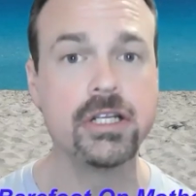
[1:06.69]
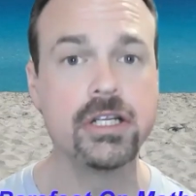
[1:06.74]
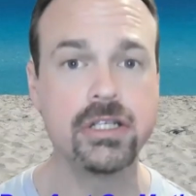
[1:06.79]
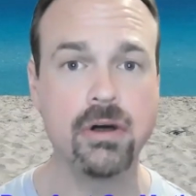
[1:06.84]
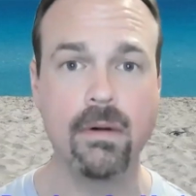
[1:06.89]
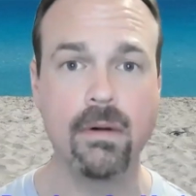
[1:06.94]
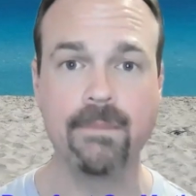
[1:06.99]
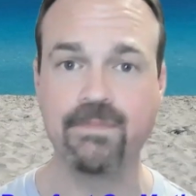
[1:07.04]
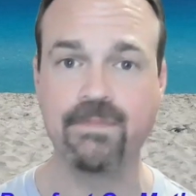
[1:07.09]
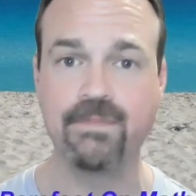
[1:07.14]

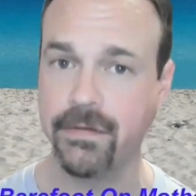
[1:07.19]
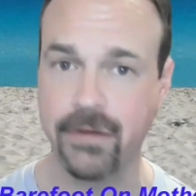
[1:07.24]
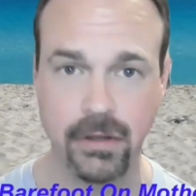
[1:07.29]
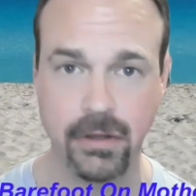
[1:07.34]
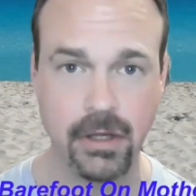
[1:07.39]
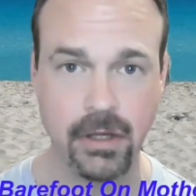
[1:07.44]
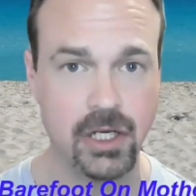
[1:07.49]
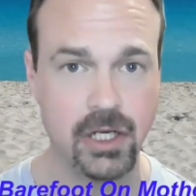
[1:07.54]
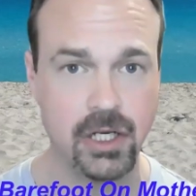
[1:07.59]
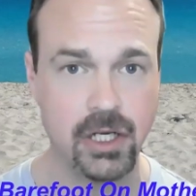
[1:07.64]
So if
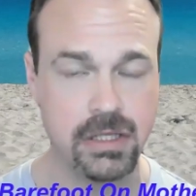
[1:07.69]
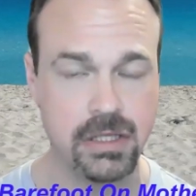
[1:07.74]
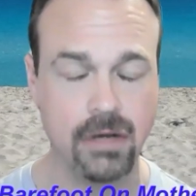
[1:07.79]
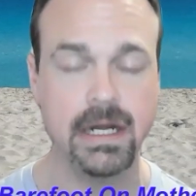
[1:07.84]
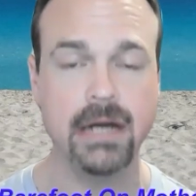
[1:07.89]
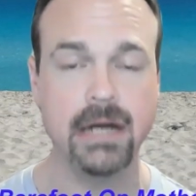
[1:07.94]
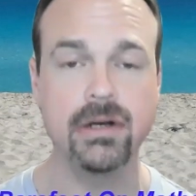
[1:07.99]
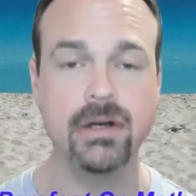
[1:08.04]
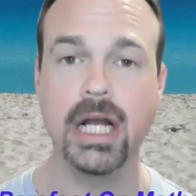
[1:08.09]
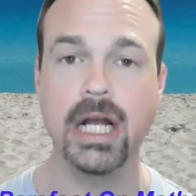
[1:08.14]
you're looking to
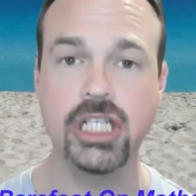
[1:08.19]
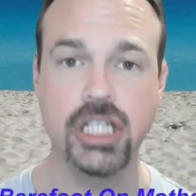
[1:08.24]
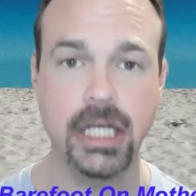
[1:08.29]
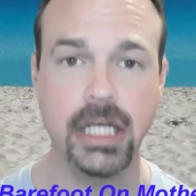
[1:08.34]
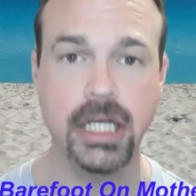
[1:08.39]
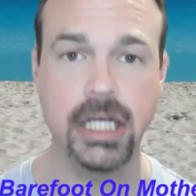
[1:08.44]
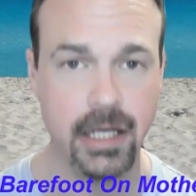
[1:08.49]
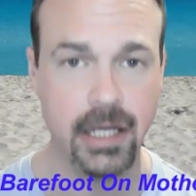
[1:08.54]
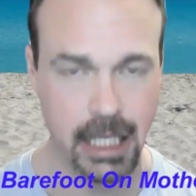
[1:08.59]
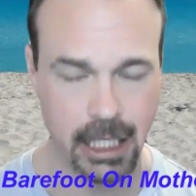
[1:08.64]
slow down your
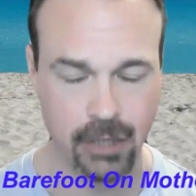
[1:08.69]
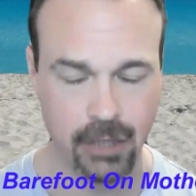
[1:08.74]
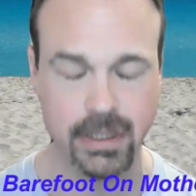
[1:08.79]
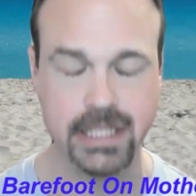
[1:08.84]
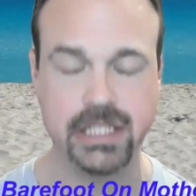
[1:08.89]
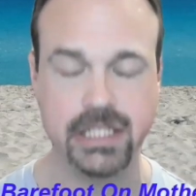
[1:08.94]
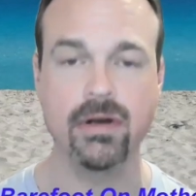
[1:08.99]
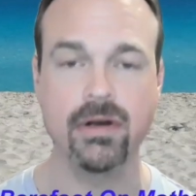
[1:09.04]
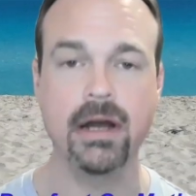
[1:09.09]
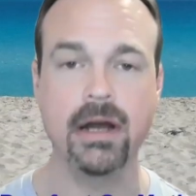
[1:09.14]
aging,
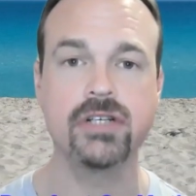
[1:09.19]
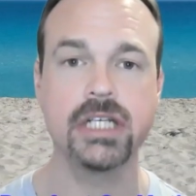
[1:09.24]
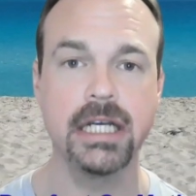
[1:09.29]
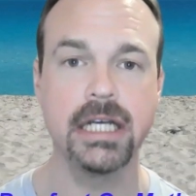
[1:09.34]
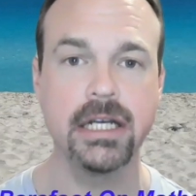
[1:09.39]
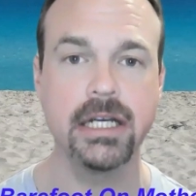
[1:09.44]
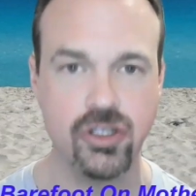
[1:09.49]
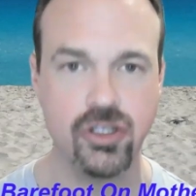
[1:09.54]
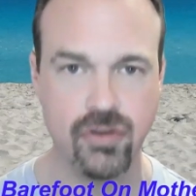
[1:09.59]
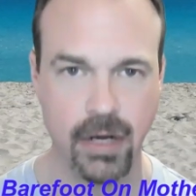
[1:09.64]
increase your
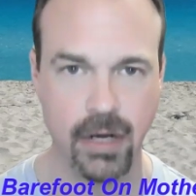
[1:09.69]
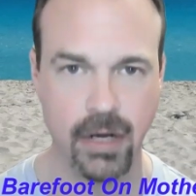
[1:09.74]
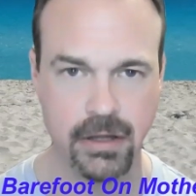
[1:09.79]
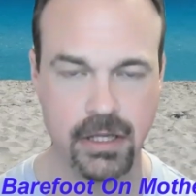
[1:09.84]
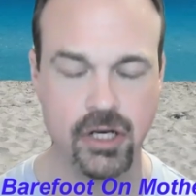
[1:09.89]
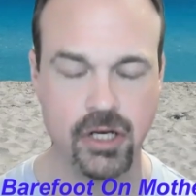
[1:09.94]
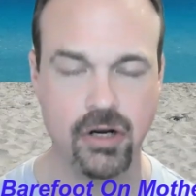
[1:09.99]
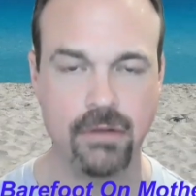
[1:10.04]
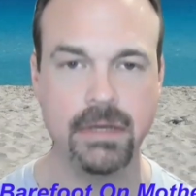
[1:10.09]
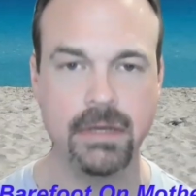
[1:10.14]
energy,
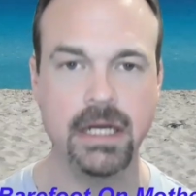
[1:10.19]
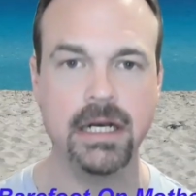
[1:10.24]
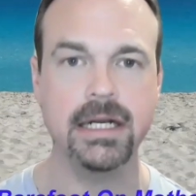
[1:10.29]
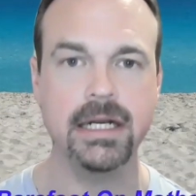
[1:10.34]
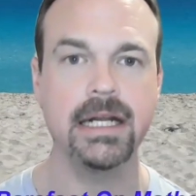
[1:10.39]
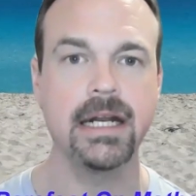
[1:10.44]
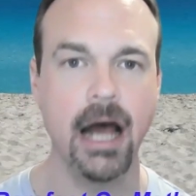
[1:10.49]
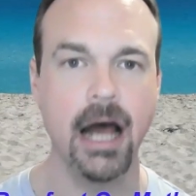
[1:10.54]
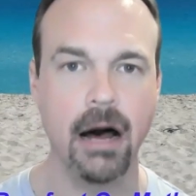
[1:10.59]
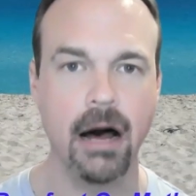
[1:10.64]
strengthen your
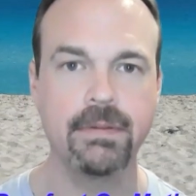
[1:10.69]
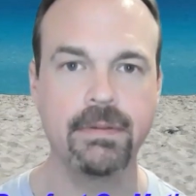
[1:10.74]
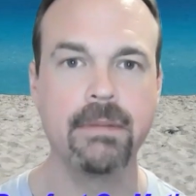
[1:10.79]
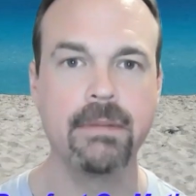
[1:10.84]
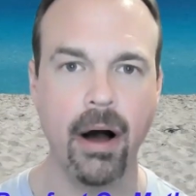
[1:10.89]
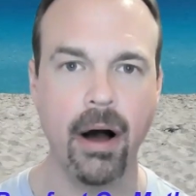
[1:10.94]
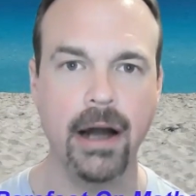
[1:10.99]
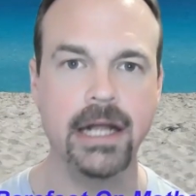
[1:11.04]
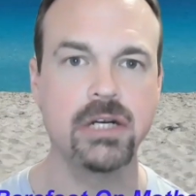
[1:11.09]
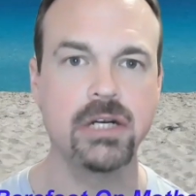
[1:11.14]
immunity, and help your
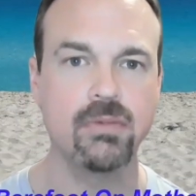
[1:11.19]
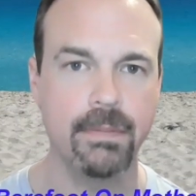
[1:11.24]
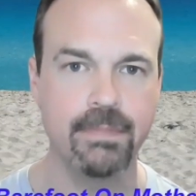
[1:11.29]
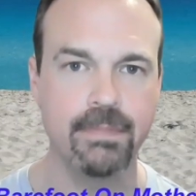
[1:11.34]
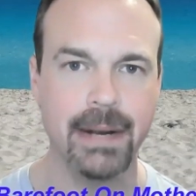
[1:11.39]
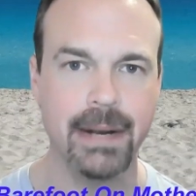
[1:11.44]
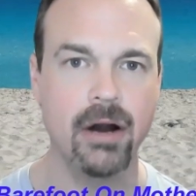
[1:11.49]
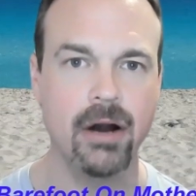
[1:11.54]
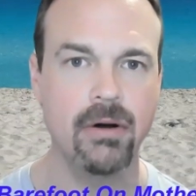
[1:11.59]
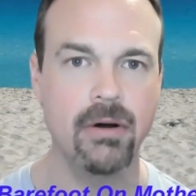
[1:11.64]
body to
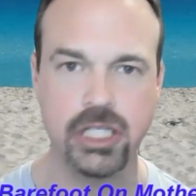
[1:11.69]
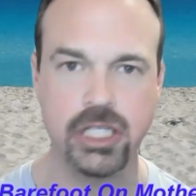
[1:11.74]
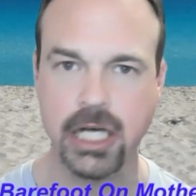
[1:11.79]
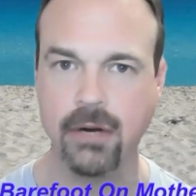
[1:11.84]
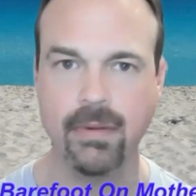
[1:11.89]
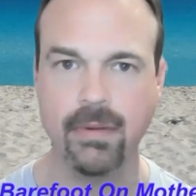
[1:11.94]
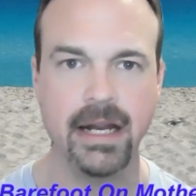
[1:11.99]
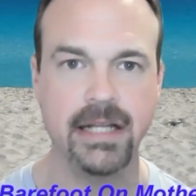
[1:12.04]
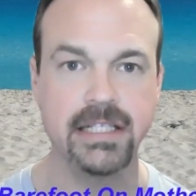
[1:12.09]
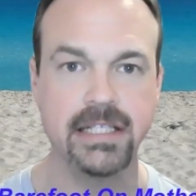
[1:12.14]
repair and
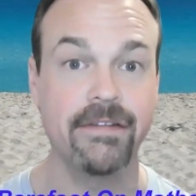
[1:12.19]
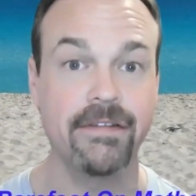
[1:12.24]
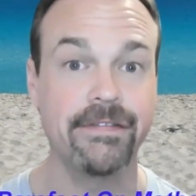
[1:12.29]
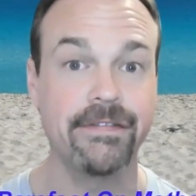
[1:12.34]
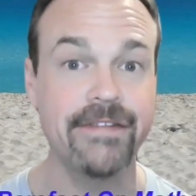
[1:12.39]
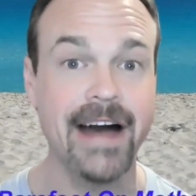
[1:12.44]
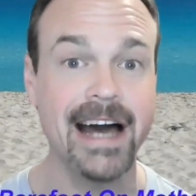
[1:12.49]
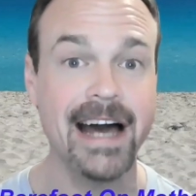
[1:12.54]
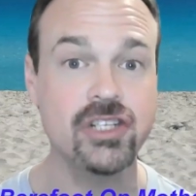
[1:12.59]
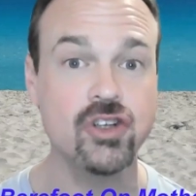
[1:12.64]
regenerate
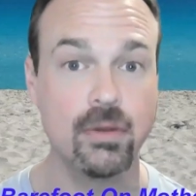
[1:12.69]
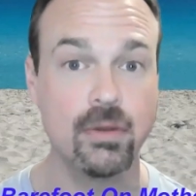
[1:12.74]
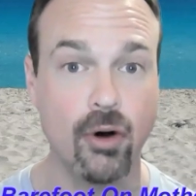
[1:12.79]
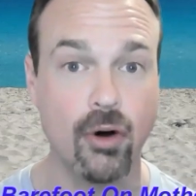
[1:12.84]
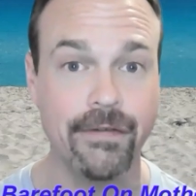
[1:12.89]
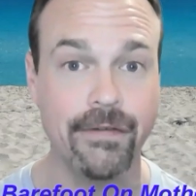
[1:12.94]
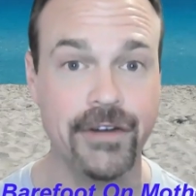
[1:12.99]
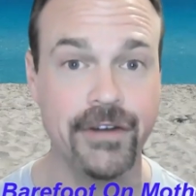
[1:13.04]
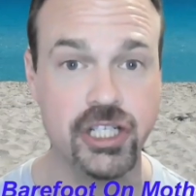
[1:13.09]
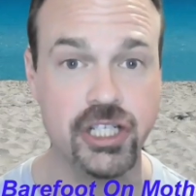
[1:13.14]
itself faster and
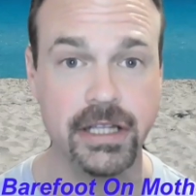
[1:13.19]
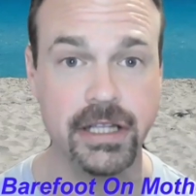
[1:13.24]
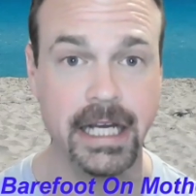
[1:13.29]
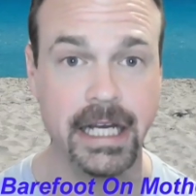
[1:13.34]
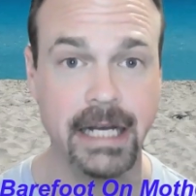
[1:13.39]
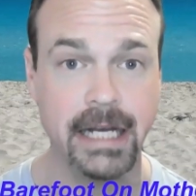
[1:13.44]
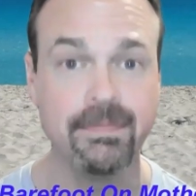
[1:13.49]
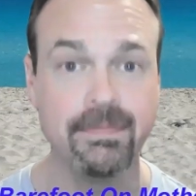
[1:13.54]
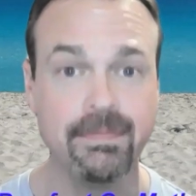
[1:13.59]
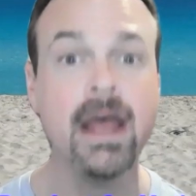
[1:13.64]
more
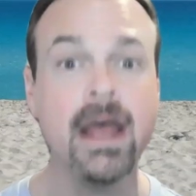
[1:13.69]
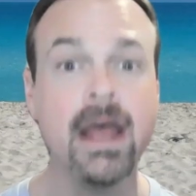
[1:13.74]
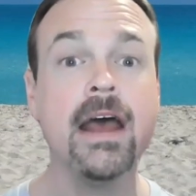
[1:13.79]
efficiently,